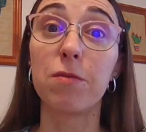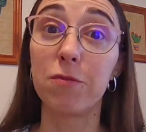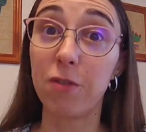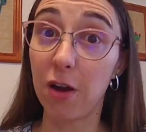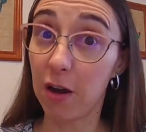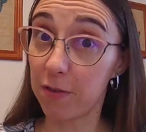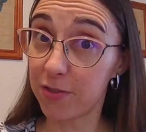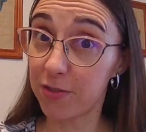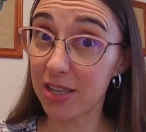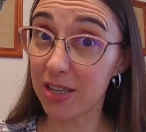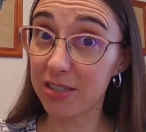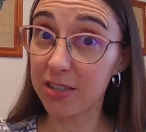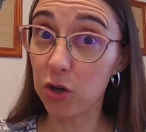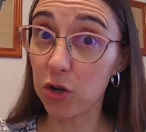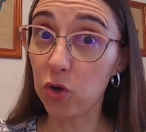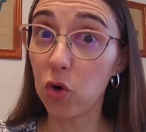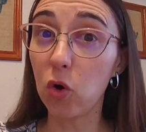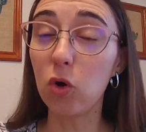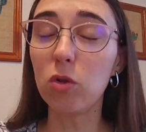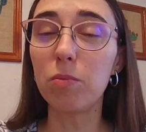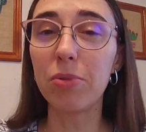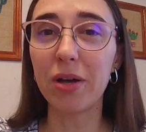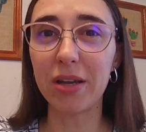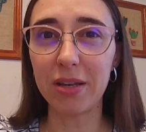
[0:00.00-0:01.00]
Verbs as a
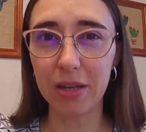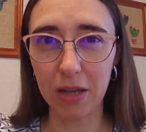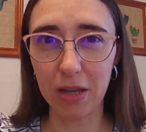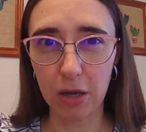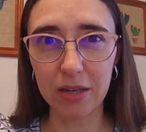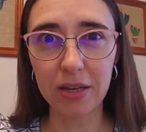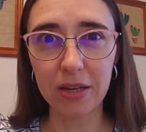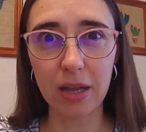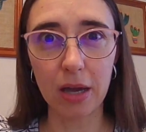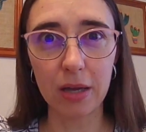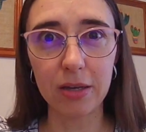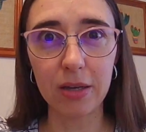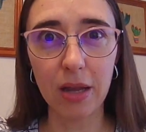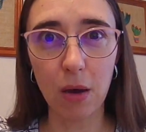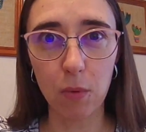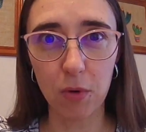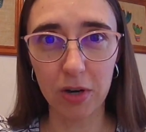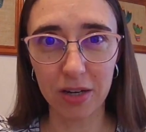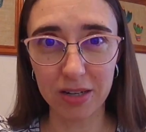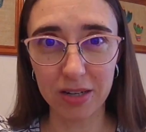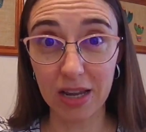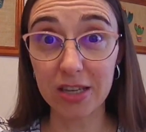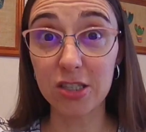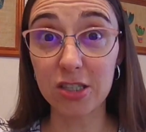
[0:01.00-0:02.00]
whole, but in our
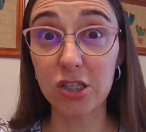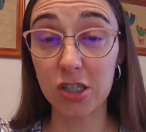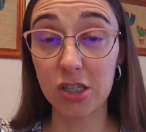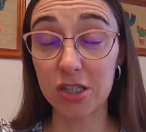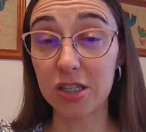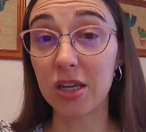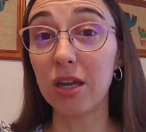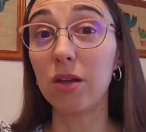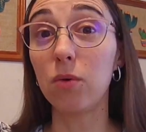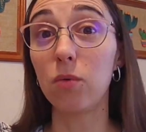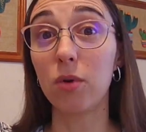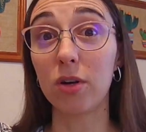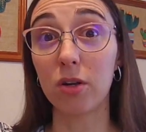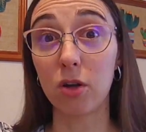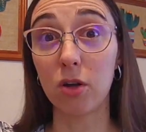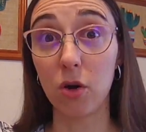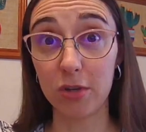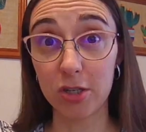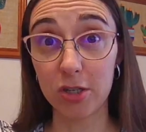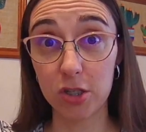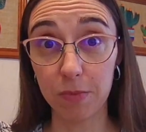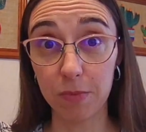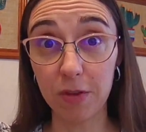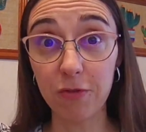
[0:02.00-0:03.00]
class today, we're
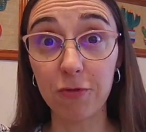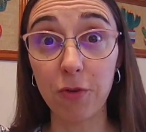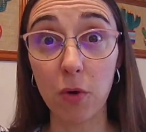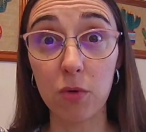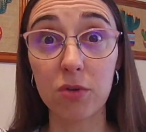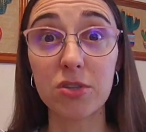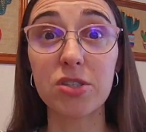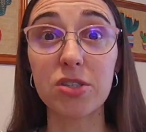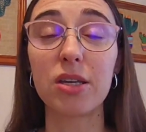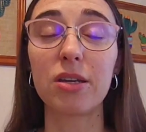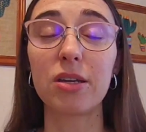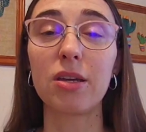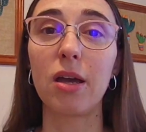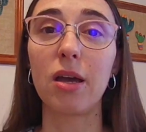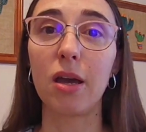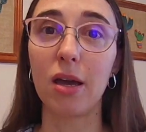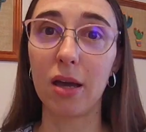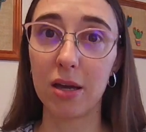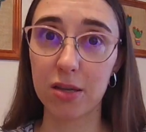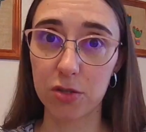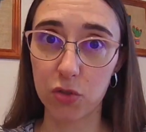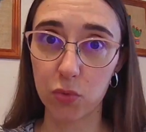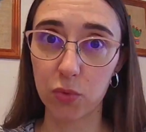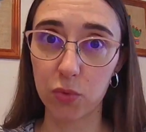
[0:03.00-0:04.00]
going to be focusing,
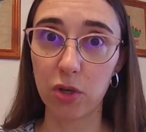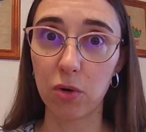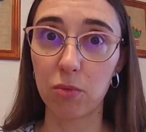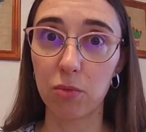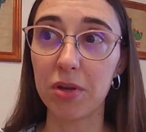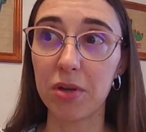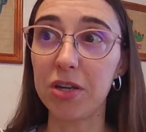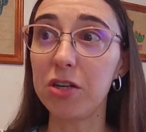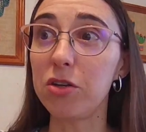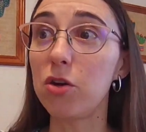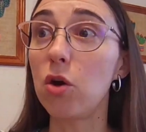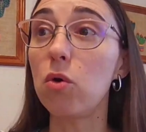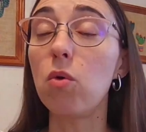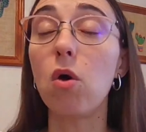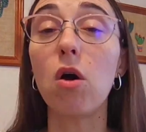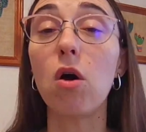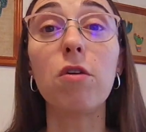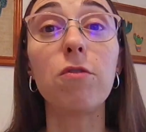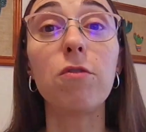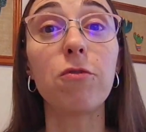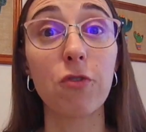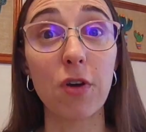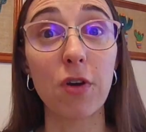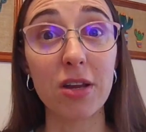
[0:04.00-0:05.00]
as we already know,
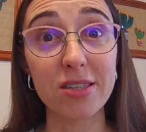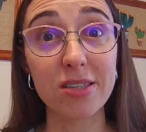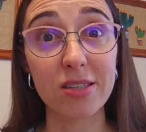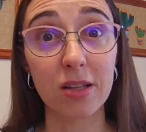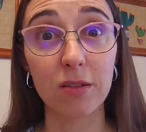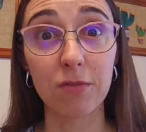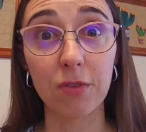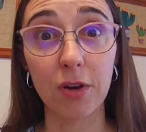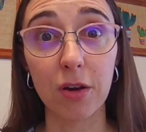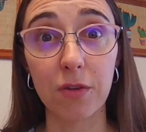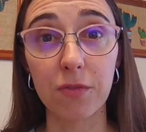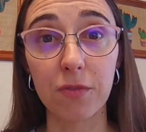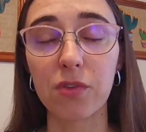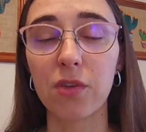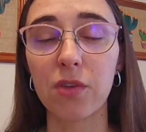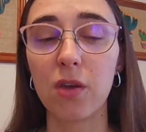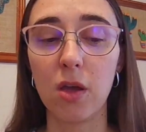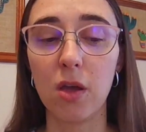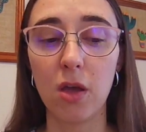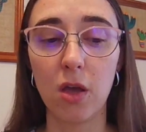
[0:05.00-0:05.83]
on phrasal verbs.